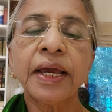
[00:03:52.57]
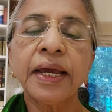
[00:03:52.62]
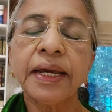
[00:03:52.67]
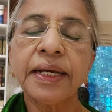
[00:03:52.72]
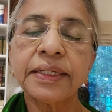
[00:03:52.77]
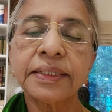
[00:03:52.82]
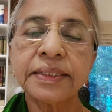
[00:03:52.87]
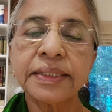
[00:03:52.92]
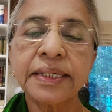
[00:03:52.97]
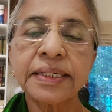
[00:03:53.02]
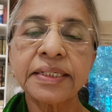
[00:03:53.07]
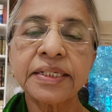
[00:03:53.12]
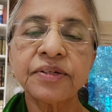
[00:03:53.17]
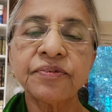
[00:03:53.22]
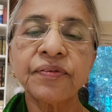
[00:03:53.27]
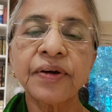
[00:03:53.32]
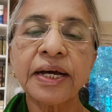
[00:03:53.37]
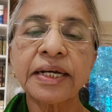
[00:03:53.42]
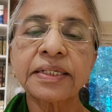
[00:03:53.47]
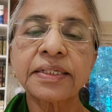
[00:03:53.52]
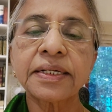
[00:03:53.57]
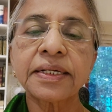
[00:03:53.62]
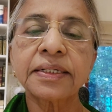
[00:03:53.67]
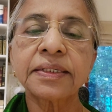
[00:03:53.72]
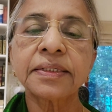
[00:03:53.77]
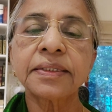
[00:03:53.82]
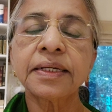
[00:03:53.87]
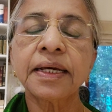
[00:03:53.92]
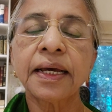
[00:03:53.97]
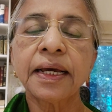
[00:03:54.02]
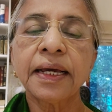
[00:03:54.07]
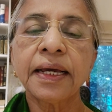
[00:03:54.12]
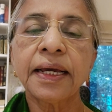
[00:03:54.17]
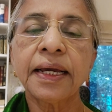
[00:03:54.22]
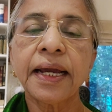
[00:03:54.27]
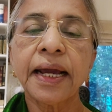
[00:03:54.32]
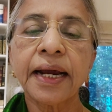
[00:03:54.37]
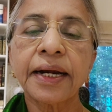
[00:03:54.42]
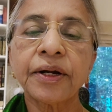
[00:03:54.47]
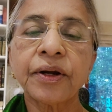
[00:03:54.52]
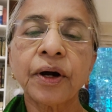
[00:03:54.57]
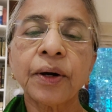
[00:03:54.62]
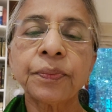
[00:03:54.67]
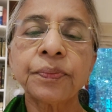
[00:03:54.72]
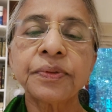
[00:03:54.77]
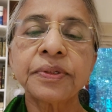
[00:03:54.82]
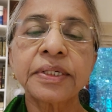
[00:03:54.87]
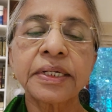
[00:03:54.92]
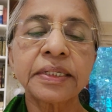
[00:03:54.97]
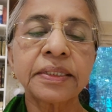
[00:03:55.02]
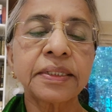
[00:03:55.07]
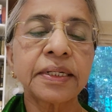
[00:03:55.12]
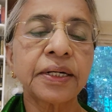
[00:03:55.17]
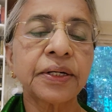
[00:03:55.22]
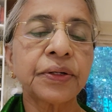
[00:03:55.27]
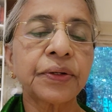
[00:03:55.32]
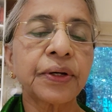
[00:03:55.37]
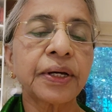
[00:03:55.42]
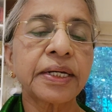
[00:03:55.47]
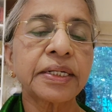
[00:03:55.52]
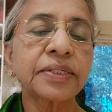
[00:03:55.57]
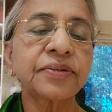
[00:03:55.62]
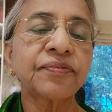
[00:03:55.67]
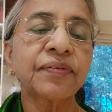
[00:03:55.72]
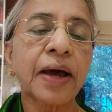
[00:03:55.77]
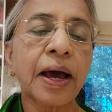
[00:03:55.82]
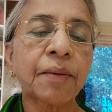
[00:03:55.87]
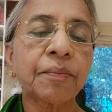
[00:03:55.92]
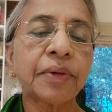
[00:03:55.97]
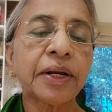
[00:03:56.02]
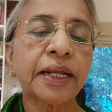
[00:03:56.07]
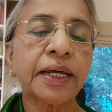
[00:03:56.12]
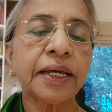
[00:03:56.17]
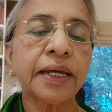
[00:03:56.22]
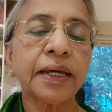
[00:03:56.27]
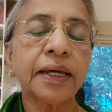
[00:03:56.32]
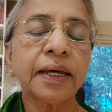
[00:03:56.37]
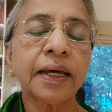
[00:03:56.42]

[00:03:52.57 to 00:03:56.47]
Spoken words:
He justifies us, he adopts us into his family,